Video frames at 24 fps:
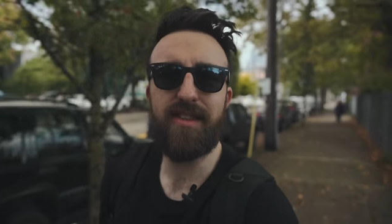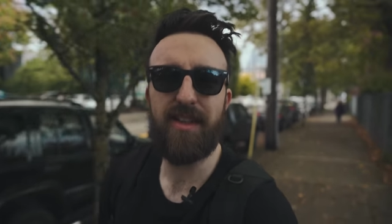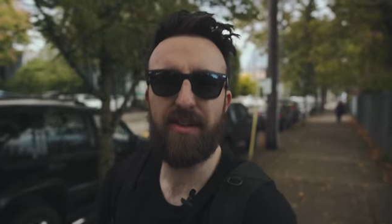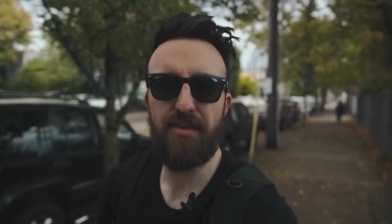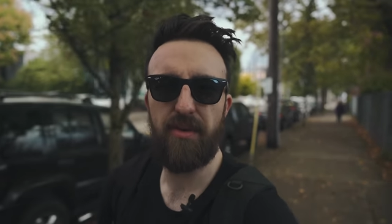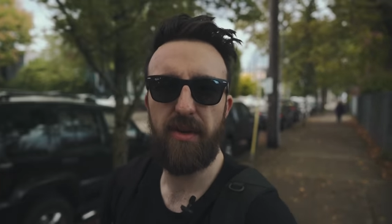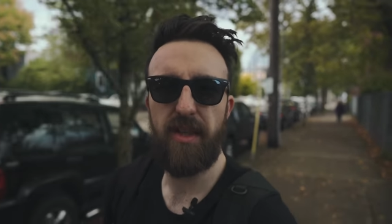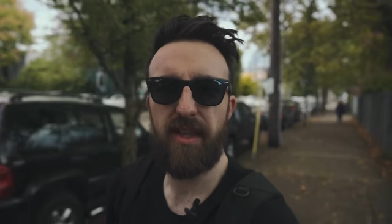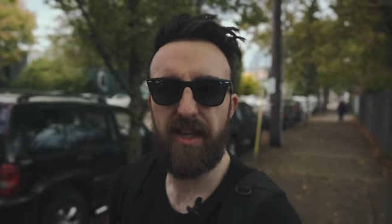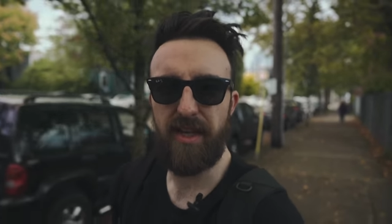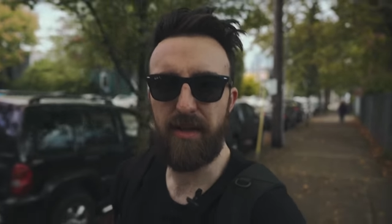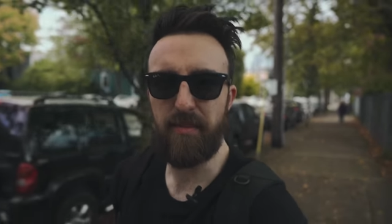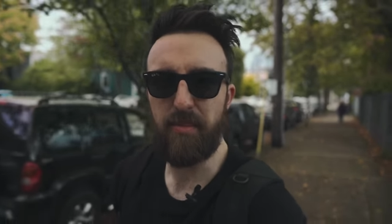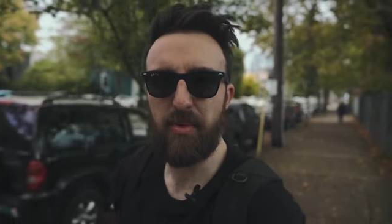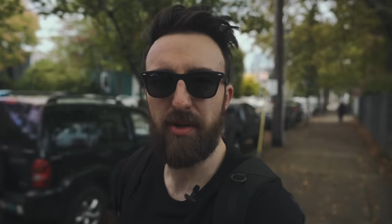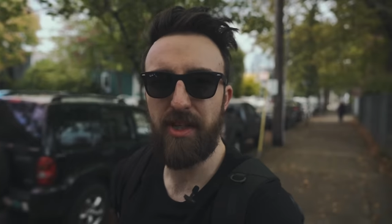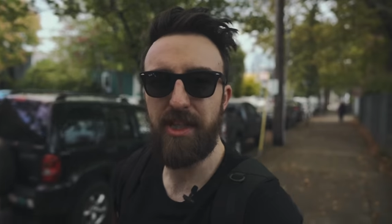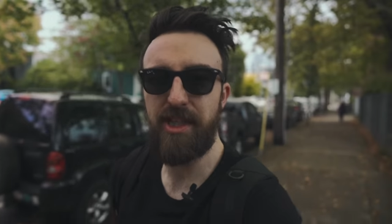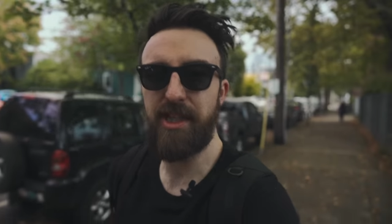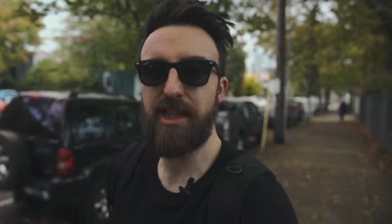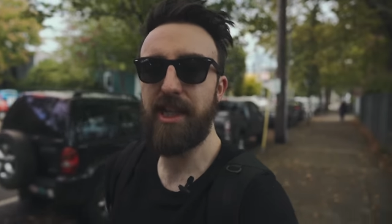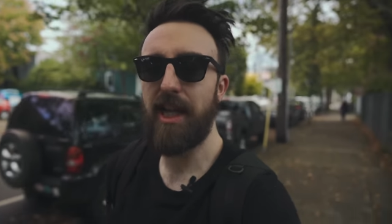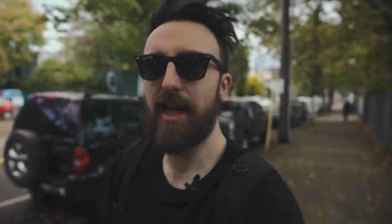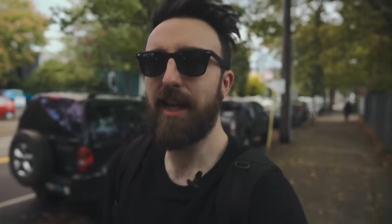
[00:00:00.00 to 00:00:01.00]
and really
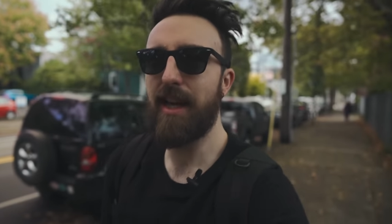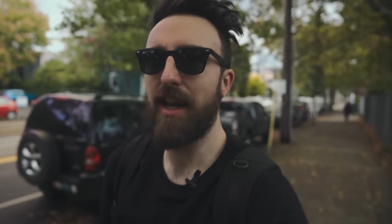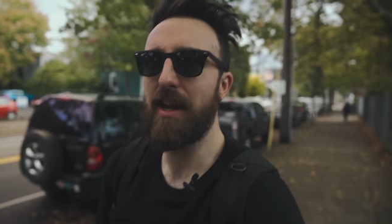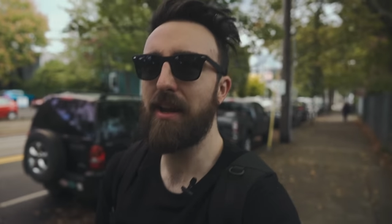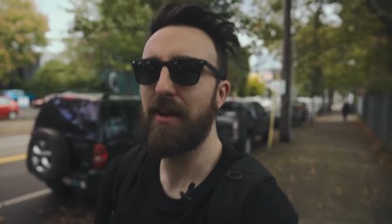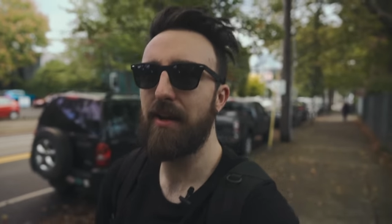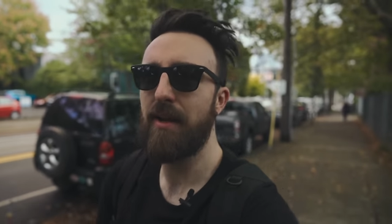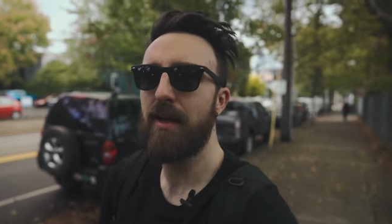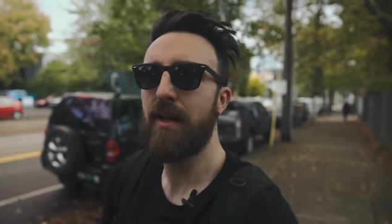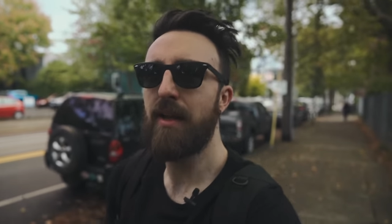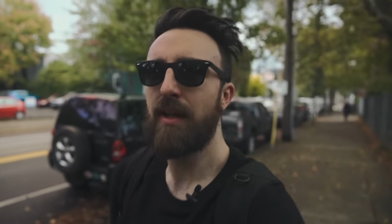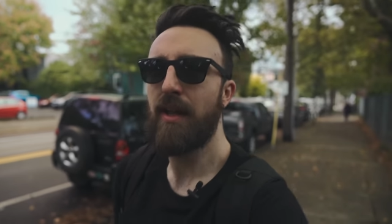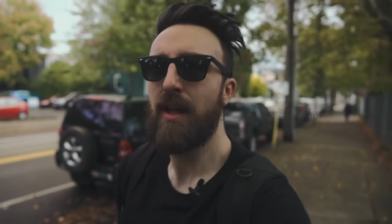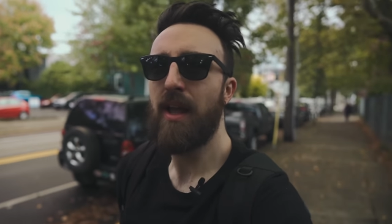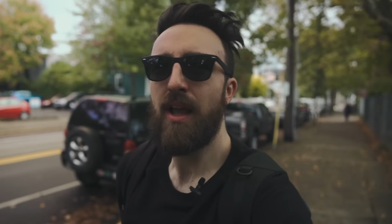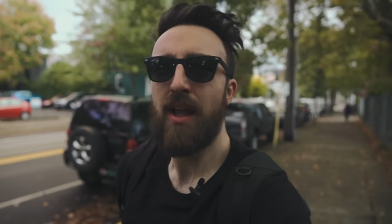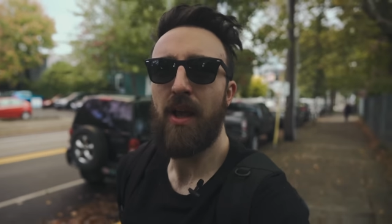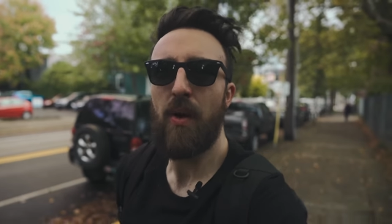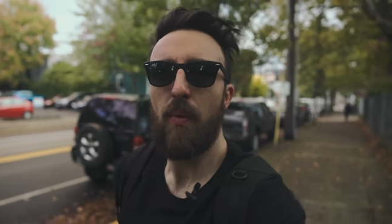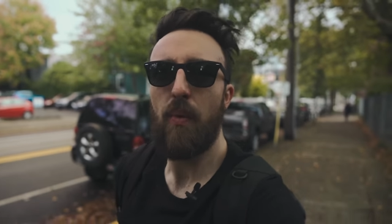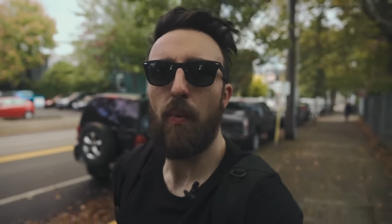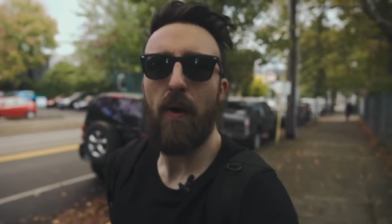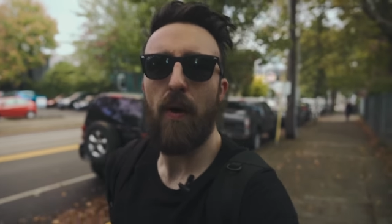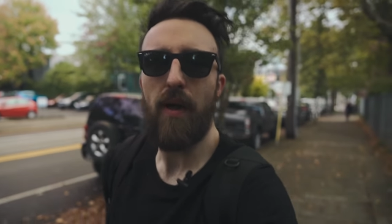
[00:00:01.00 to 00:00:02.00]

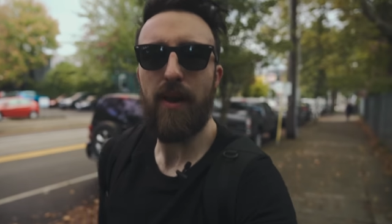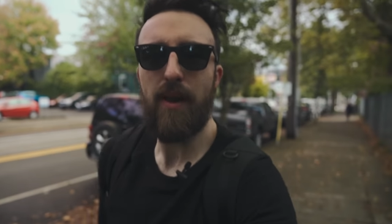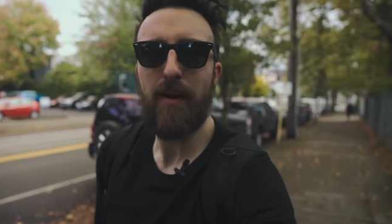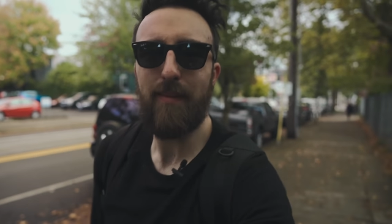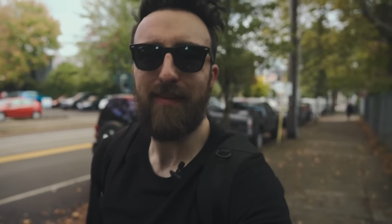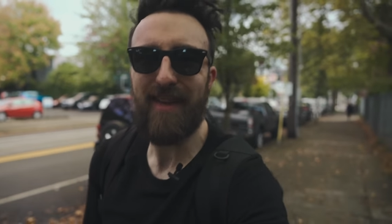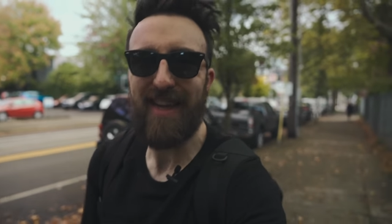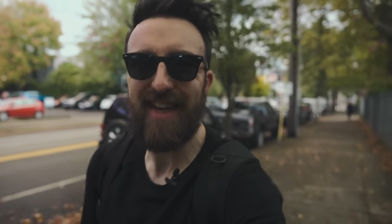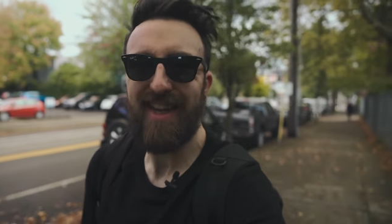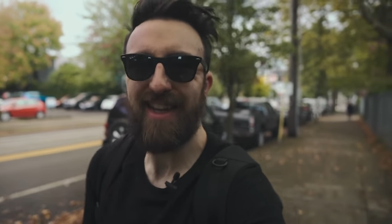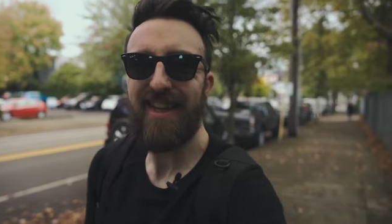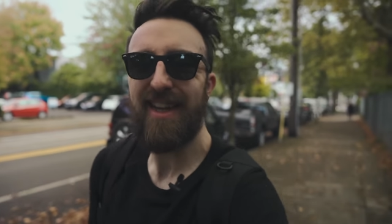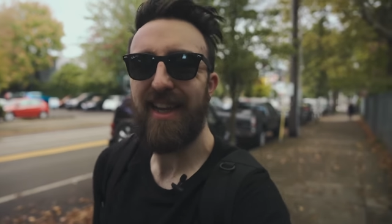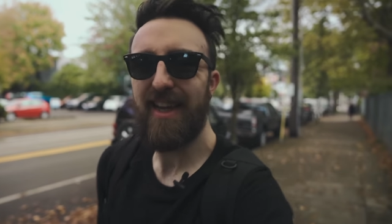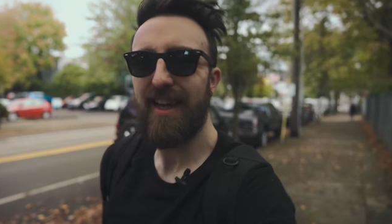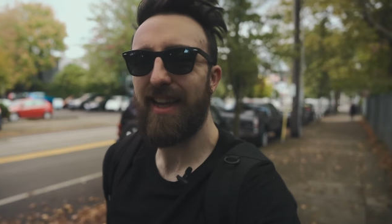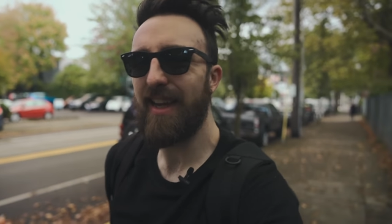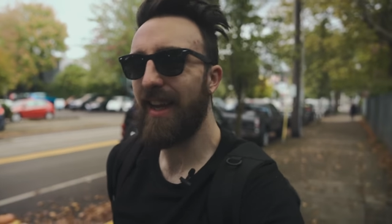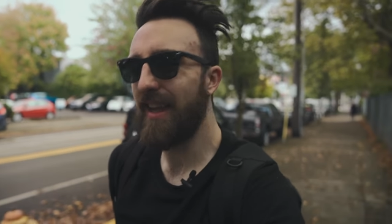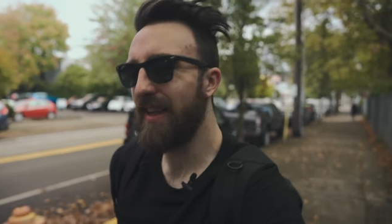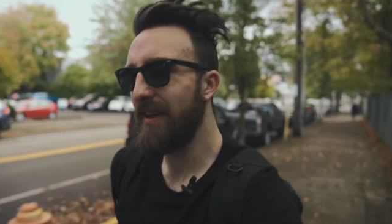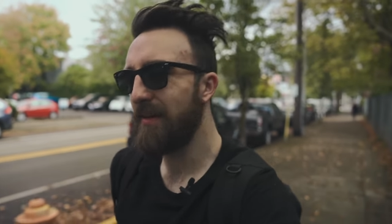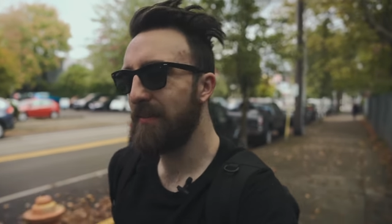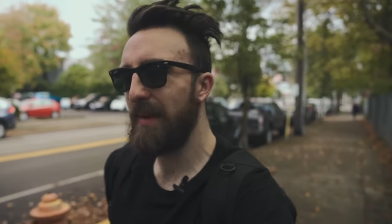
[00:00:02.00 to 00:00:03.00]
appreciating what I'm eating
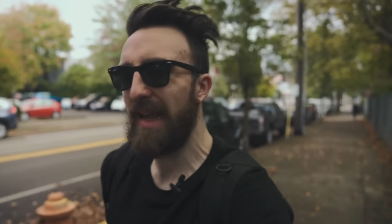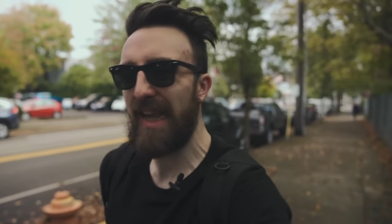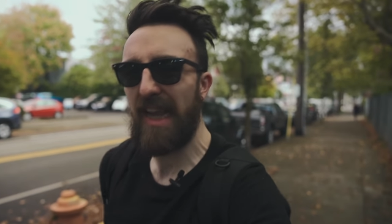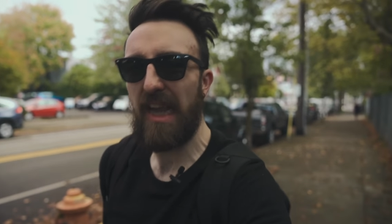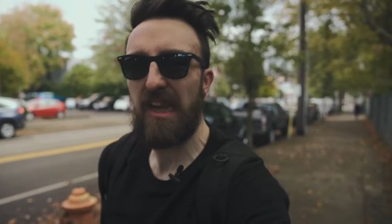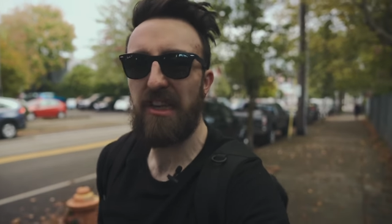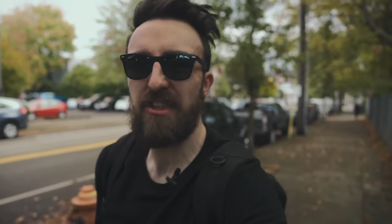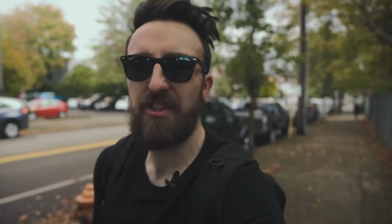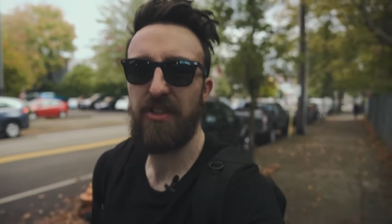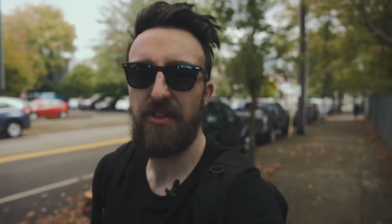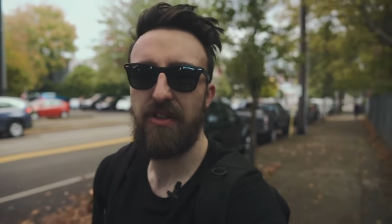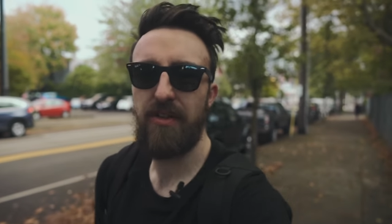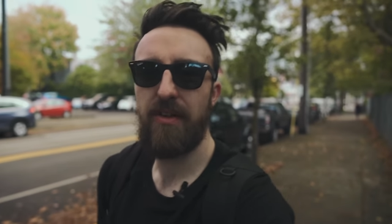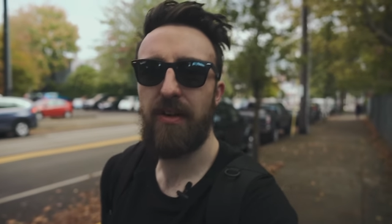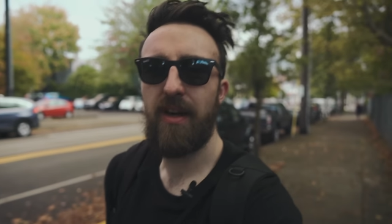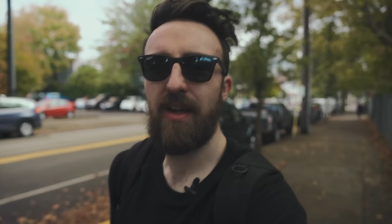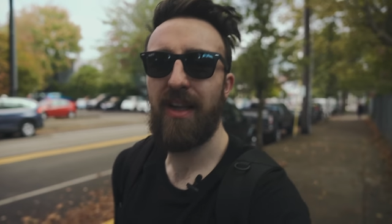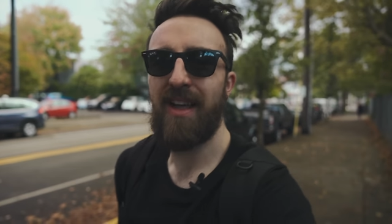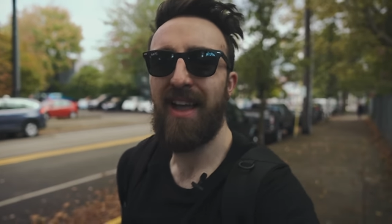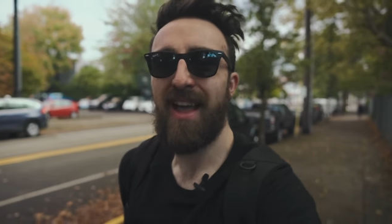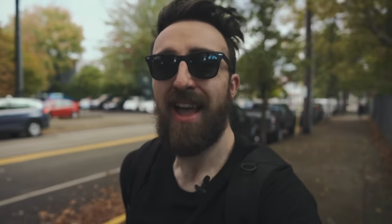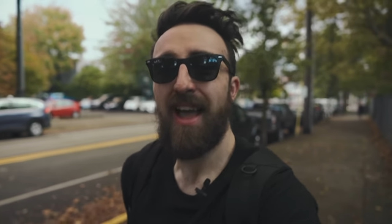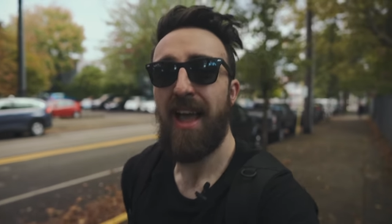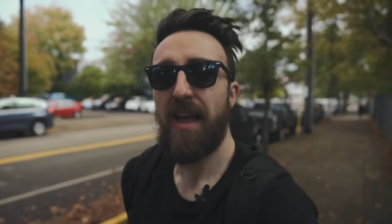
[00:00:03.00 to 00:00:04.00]
and making sure
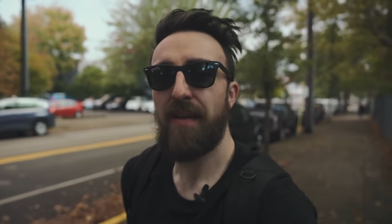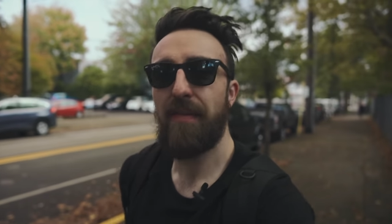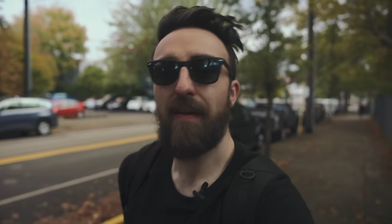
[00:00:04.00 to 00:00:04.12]
if